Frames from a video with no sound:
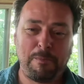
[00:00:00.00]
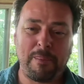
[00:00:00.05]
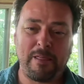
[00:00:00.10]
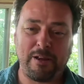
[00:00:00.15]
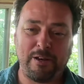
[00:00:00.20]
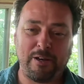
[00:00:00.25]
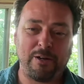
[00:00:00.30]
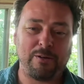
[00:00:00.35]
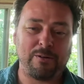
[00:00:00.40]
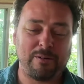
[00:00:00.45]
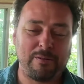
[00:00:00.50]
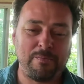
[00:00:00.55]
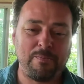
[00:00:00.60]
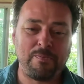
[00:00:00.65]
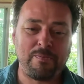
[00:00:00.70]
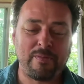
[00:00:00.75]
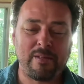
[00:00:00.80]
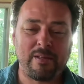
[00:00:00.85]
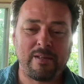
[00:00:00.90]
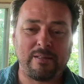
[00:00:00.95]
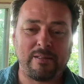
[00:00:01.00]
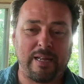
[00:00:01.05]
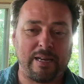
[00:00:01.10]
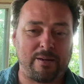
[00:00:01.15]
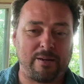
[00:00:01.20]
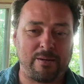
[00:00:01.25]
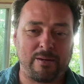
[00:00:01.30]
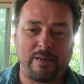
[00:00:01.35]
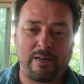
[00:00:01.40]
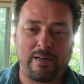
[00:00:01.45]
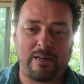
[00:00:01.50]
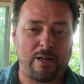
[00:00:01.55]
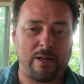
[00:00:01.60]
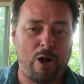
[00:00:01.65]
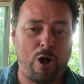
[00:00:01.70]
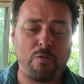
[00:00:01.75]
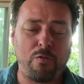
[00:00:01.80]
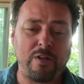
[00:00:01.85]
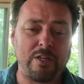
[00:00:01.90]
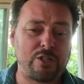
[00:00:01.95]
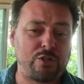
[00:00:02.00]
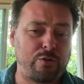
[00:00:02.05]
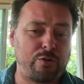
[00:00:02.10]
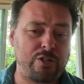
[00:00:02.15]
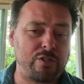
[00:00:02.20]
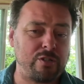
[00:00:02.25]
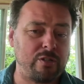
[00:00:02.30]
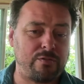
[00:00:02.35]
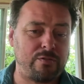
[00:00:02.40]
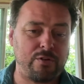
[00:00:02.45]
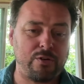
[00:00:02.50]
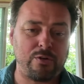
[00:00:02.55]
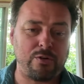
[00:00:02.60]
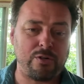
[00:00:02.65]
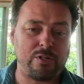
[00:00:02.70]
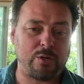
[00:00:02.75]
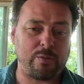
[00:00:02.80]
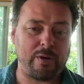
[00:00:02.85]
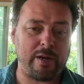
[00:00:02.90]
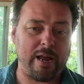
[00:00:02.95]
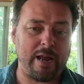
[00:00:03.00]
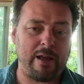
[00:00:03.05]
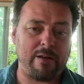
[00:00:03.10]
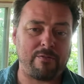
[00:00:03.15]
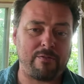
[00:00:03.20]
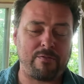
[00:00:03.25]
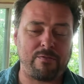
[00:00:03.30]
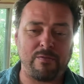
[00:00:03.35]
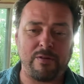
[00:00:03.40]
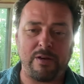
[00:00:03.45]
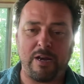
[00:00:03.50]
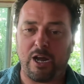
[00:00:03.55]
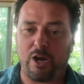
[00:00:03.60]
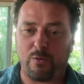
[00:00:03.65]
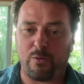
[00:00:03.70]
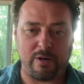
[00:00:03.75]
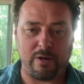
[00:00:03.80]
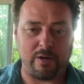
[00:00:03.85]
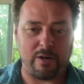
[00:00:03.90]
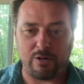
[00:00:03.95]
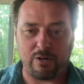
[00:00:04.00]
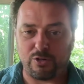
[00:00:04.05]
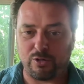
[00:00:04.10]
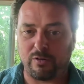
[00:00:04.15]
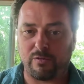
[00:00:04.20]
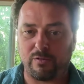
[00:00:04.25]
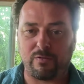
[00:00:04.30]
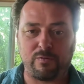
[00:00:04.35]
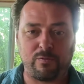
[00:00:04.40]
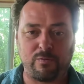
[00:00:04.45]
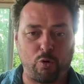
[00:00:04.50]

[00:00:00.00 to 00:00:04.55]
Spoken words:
you know, like all these traditional foods that we have now in our sort of